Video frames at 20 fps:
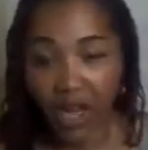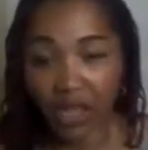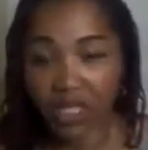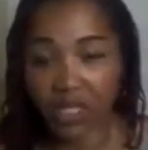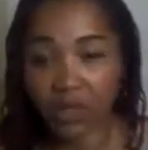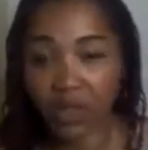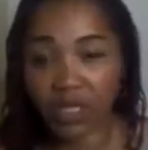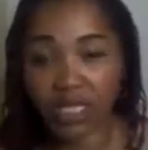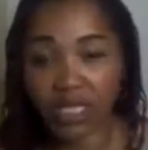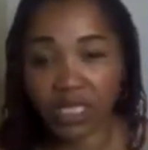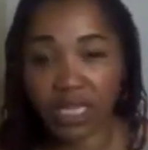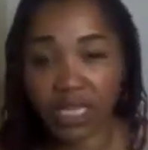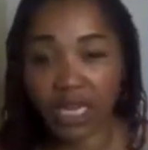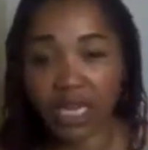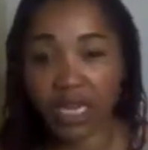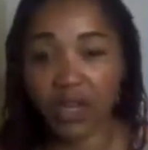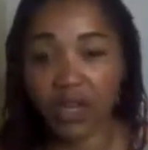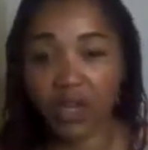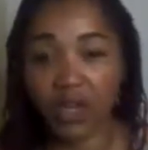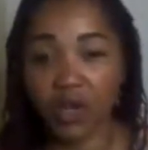This could
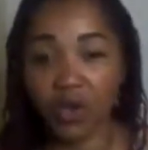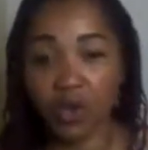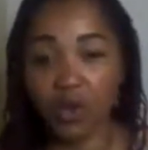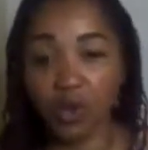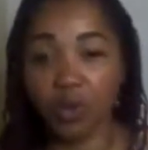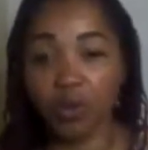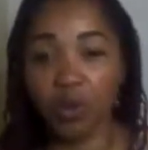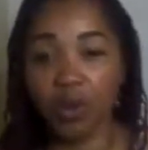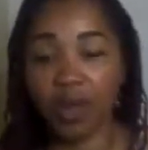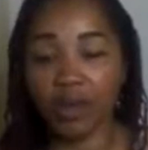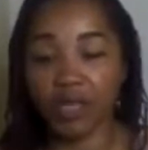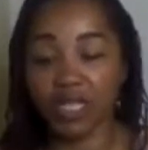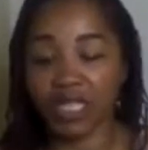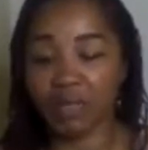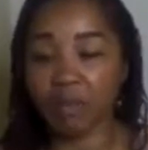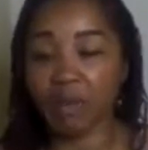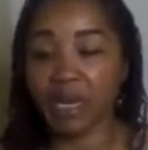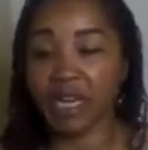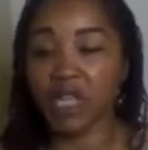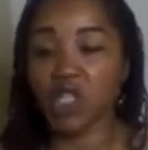also see
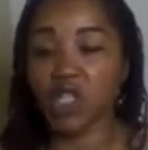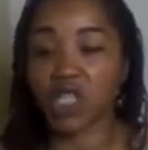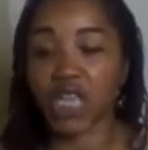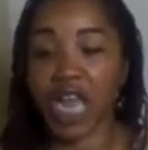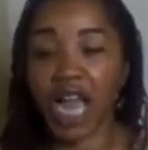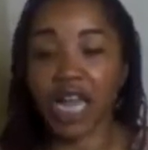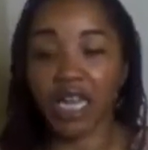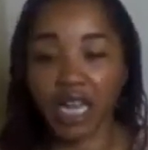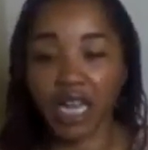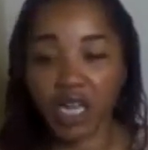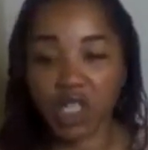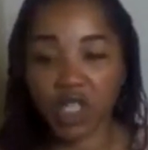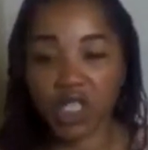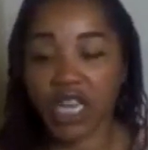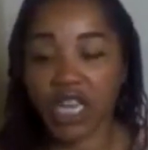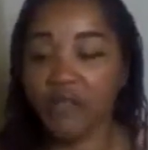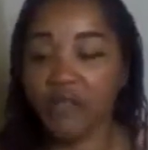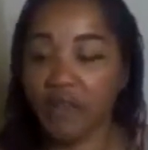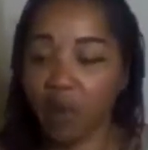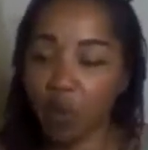you just being
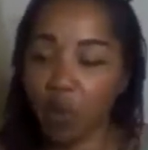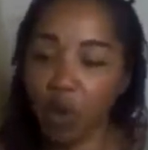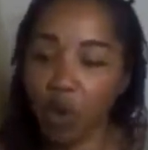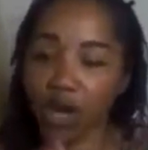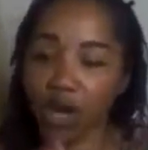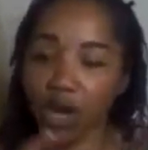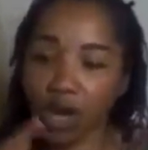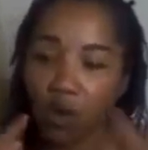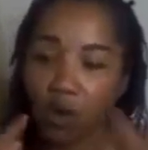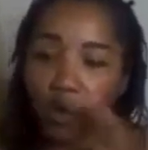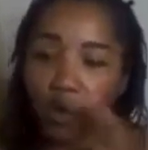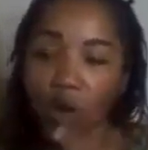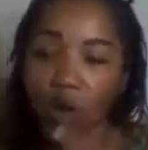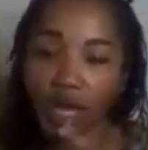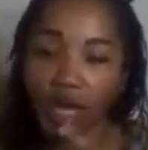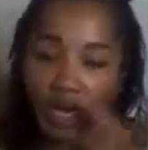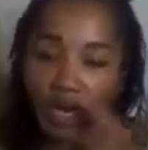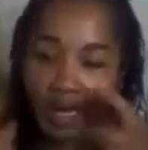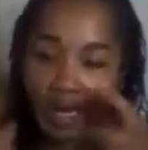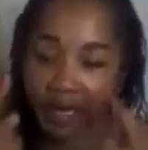challenged in the
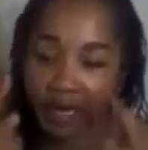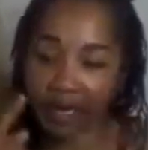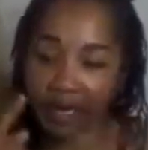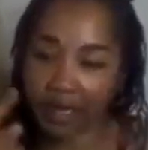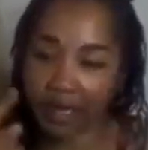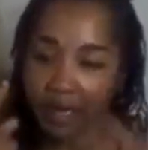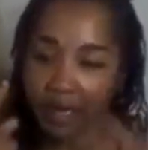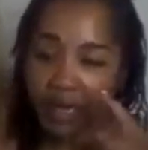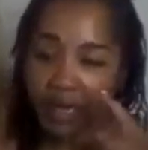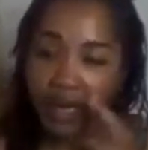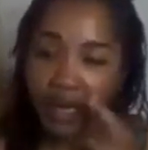one-on-one